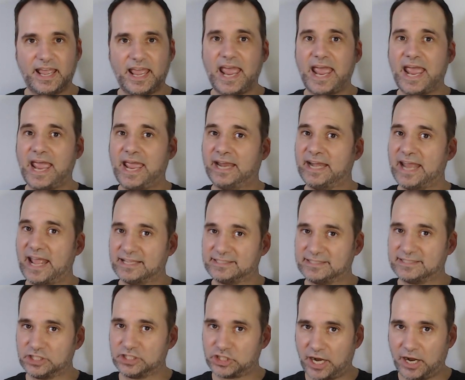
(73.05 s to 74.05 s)
and as
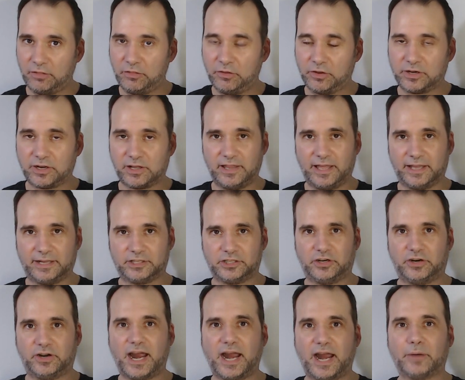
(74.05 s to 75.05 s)
a childhood
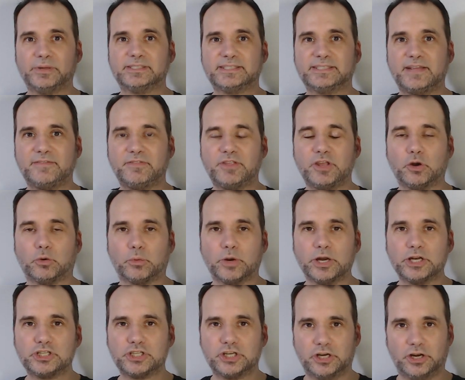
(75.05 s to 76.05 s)
collector, I received the
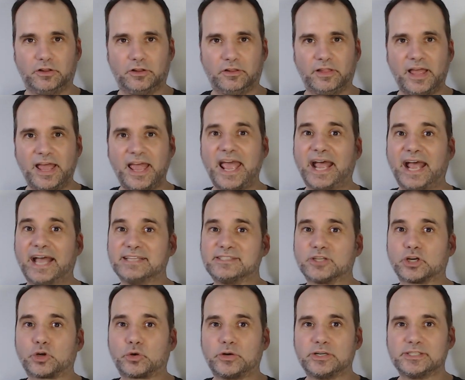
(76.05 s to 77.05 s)
original as
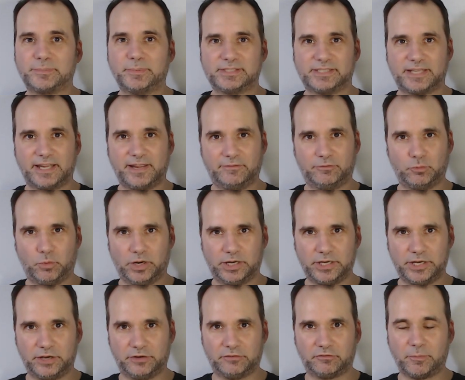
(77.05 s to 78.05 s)
a Christmas gift one
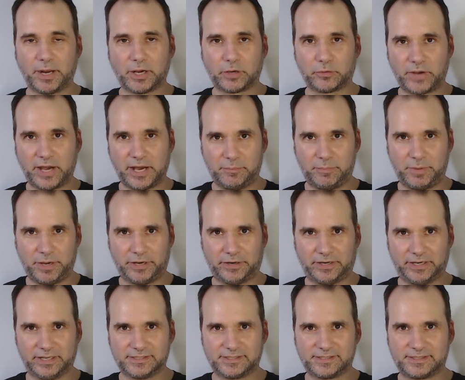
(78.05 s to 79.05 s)
year from my
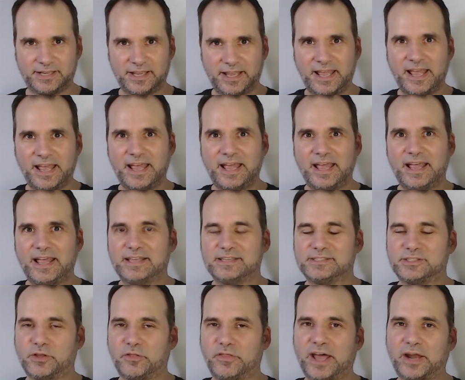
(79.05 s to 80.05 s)
grandparents.
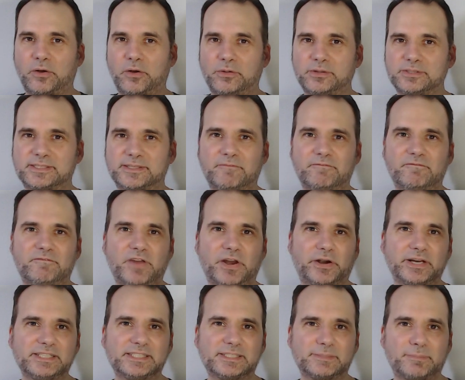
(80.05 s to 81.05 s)
So that holds some
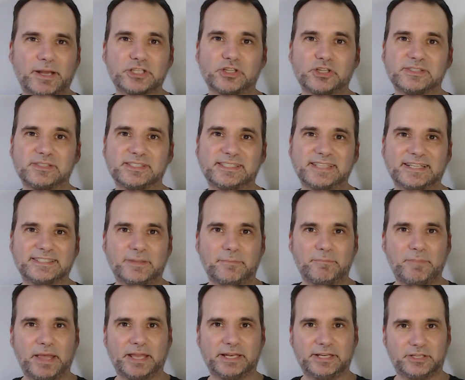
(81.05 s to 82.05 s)
very special
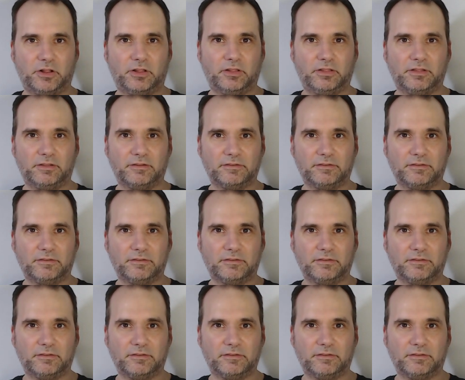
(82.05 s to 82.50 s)
sentimental